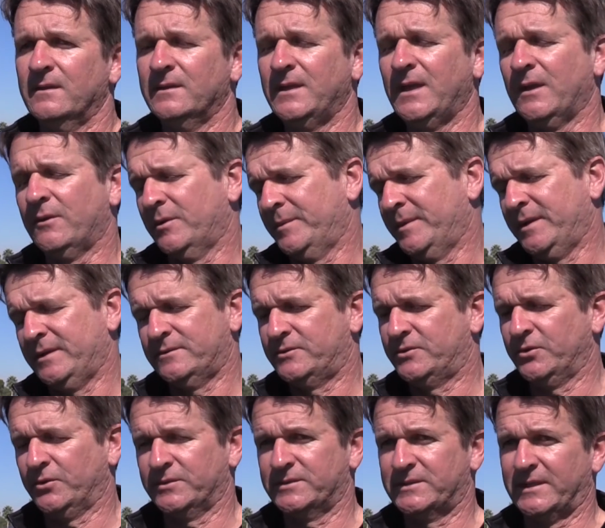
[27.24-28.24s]
Yeah, well, I mean,
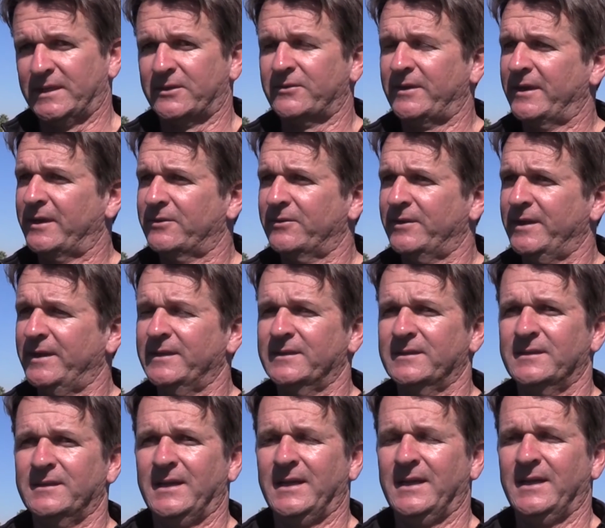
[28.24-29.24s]
Jordan's had a great career,
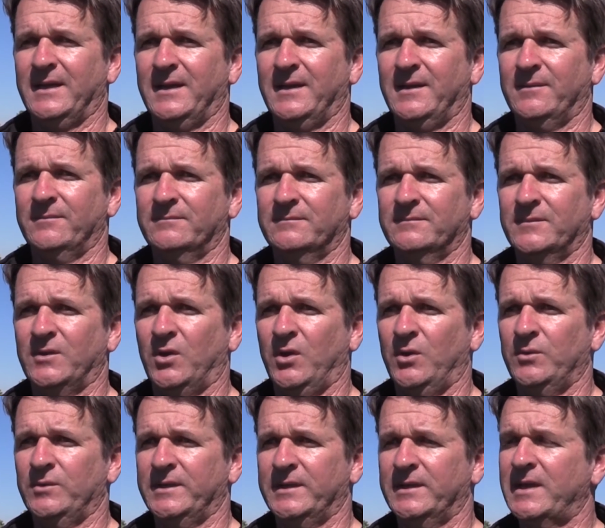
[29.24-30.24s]
not
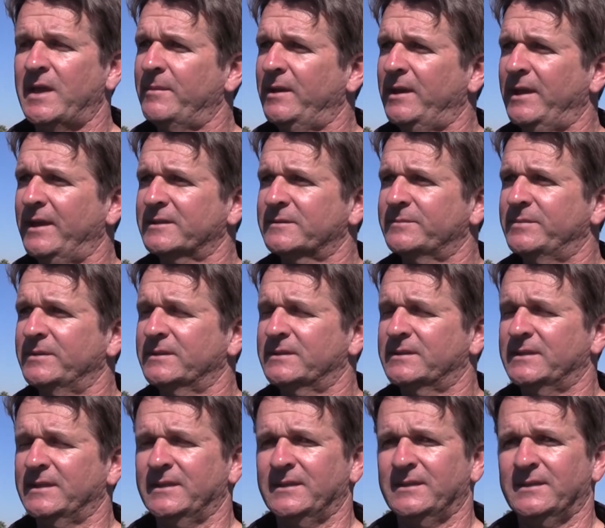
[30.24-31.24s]
only in MLS but
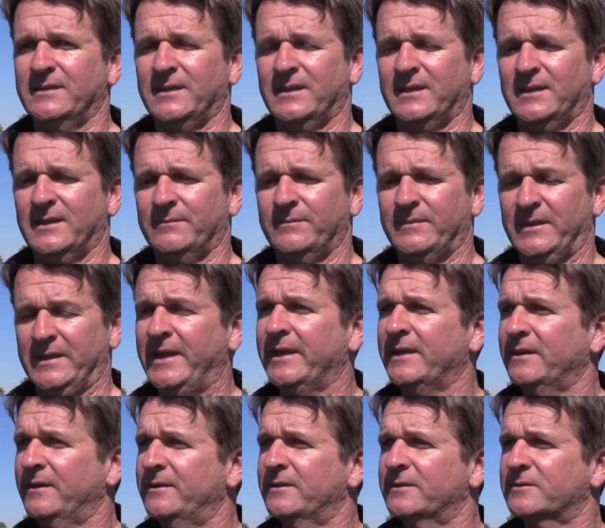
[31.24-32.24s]
in
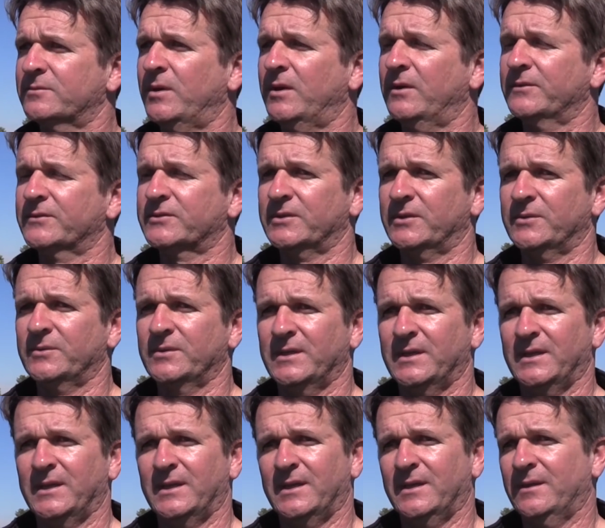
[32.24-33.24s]
England as well. So
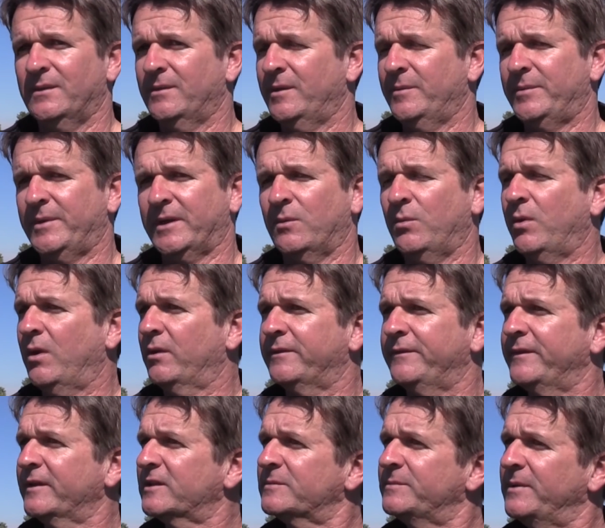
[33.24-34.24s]
they bring a wealth
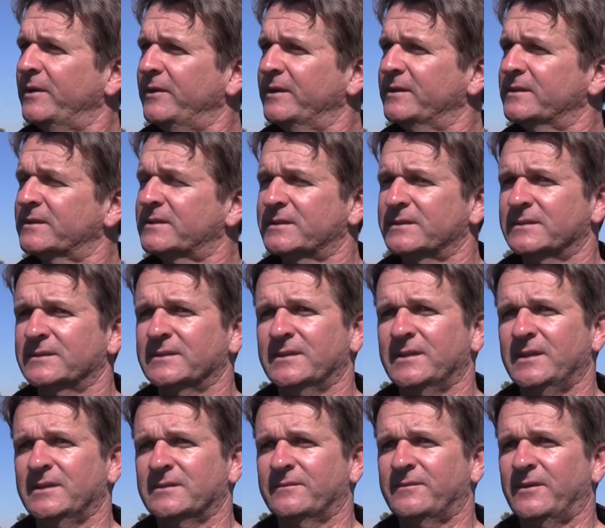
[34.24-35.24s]
of experience.
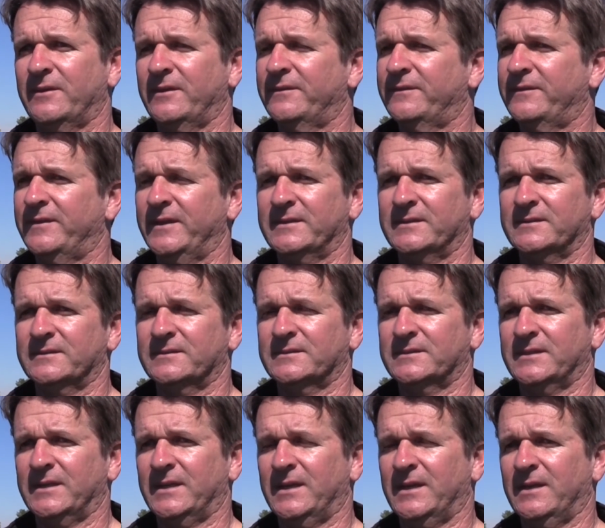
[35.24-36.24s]
He's a very fit,
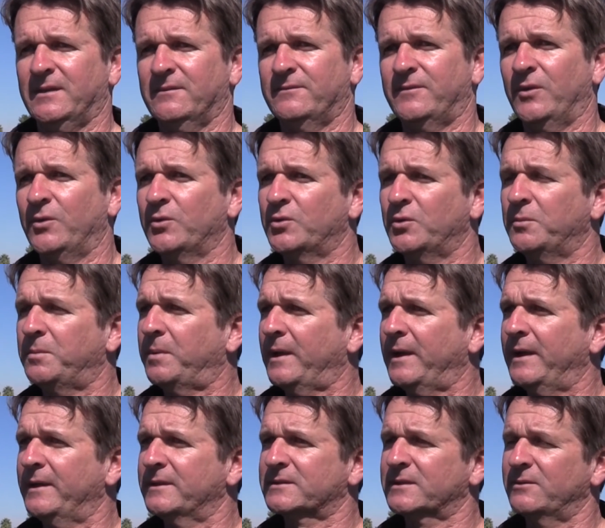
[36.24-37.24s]
vocal player that's